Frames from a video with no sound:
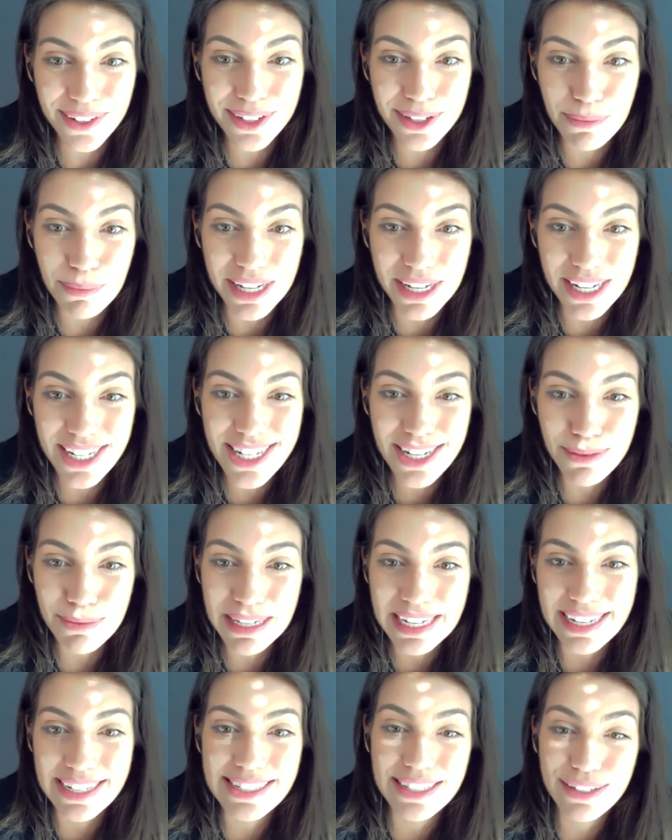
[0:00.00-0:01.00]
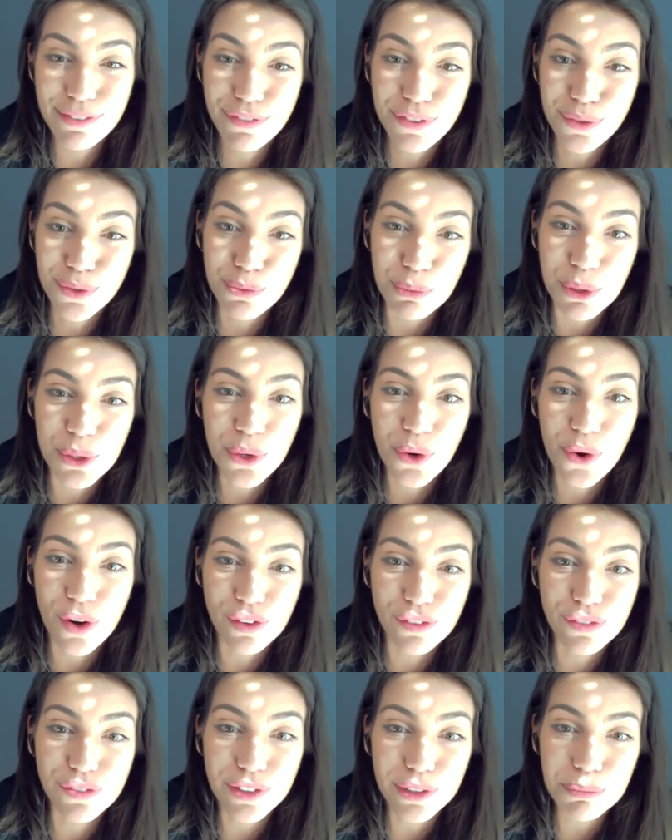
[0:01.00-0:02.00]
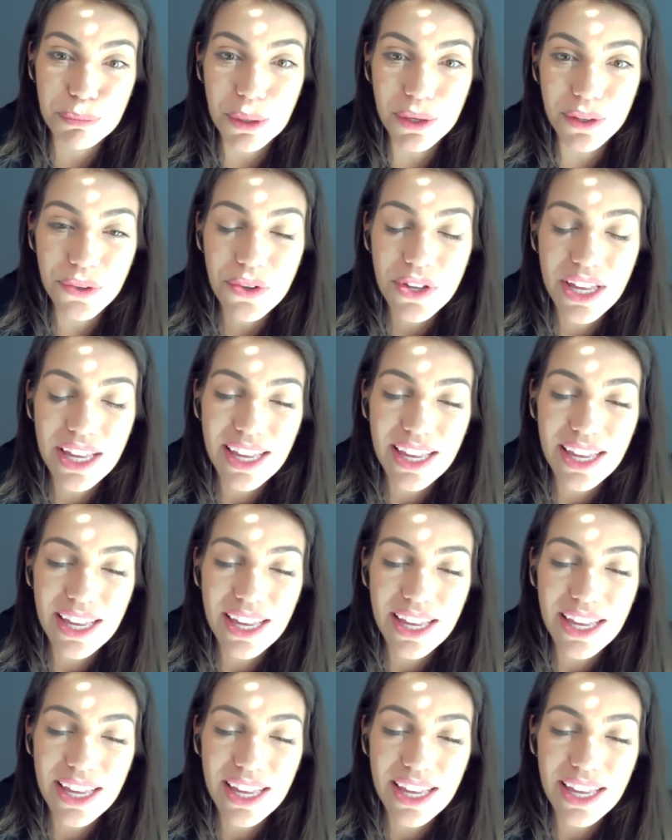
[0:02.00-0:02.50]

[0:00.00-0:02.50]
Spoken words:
community because it feels more comfortable.